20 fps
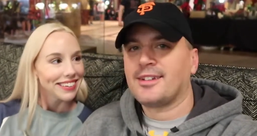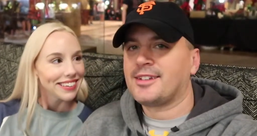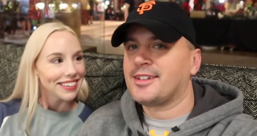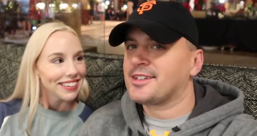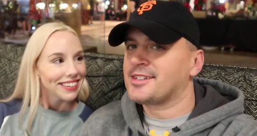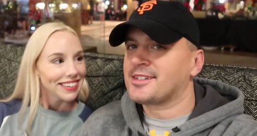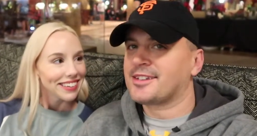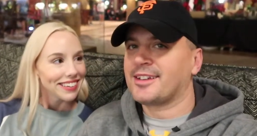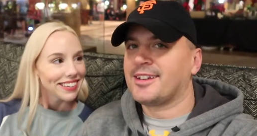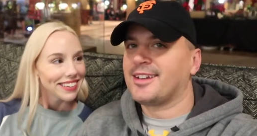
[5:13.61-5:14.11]

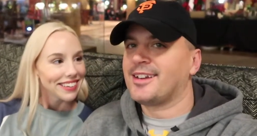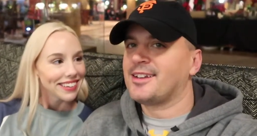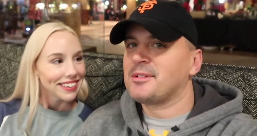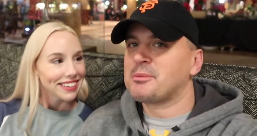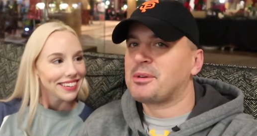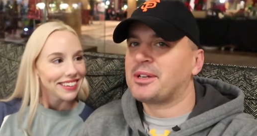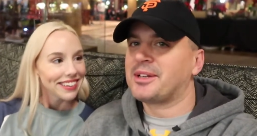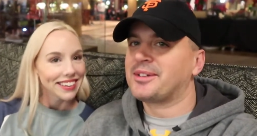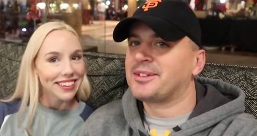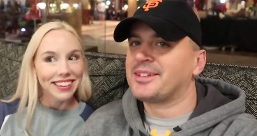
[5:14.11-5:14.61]
Speaker 1: Doesn't get any
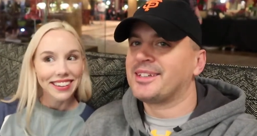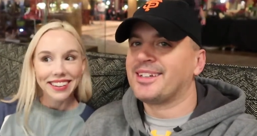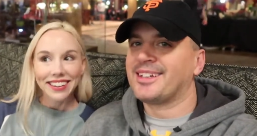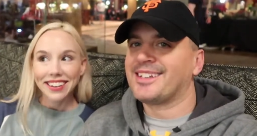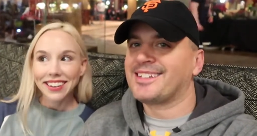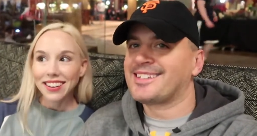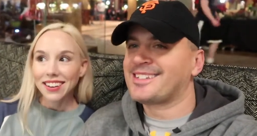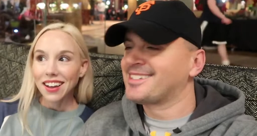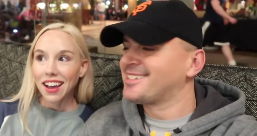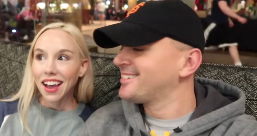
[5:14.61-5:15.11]
better than
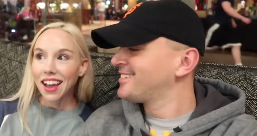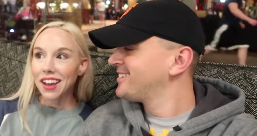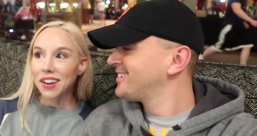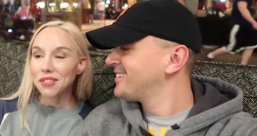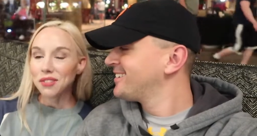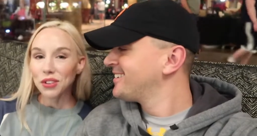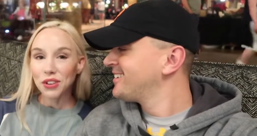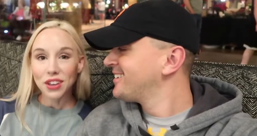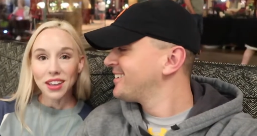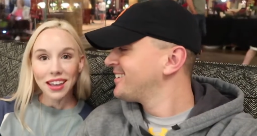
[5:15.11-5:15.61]
this.
Speaker 2: I
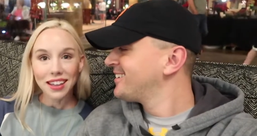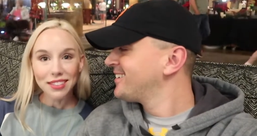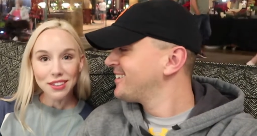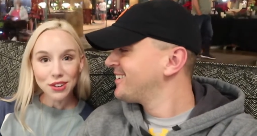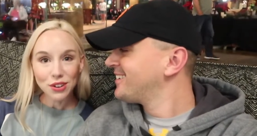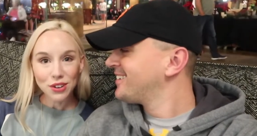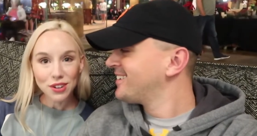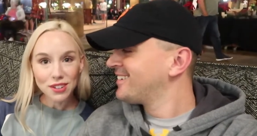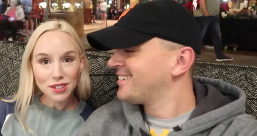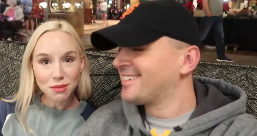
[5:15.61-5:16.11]
am looking at
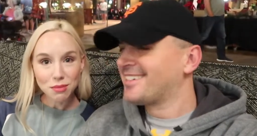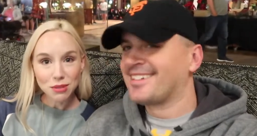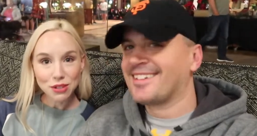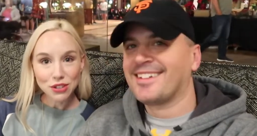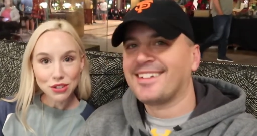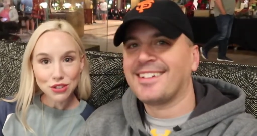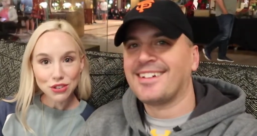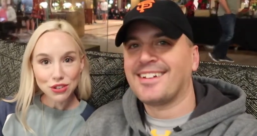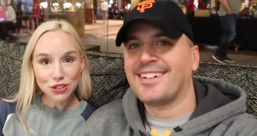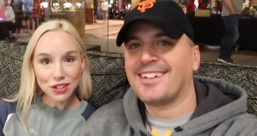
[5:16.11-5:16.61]
the
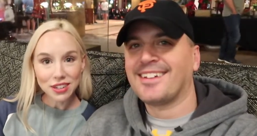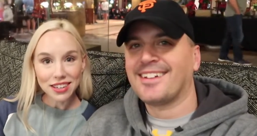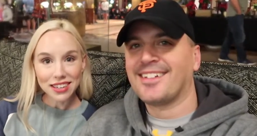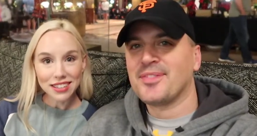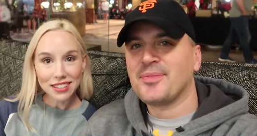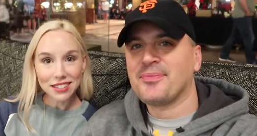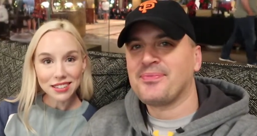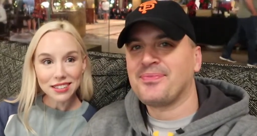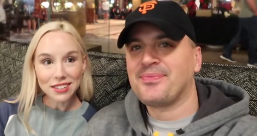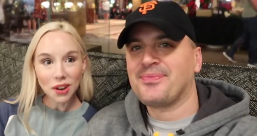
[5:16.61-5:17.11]
Christmas tree.
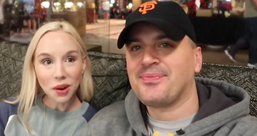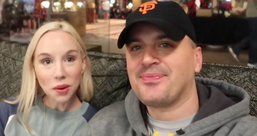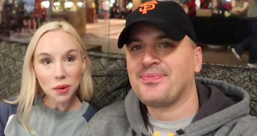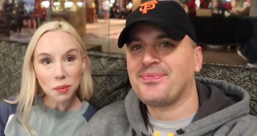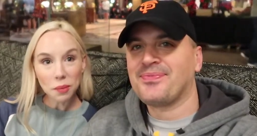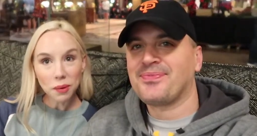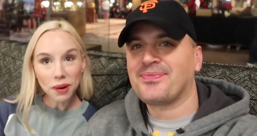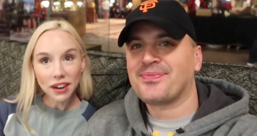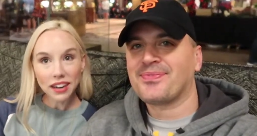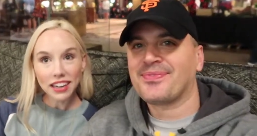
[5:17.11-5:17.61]
It's mm. so
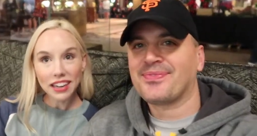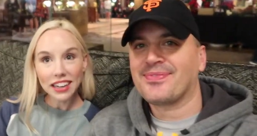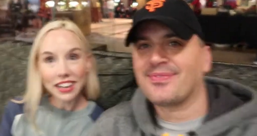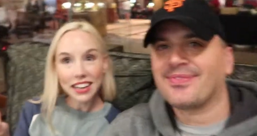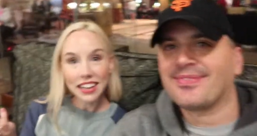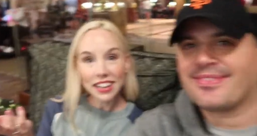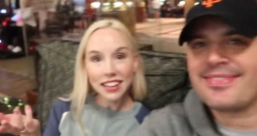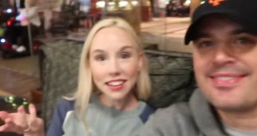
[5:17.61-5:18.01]
mm-hmm. pretty.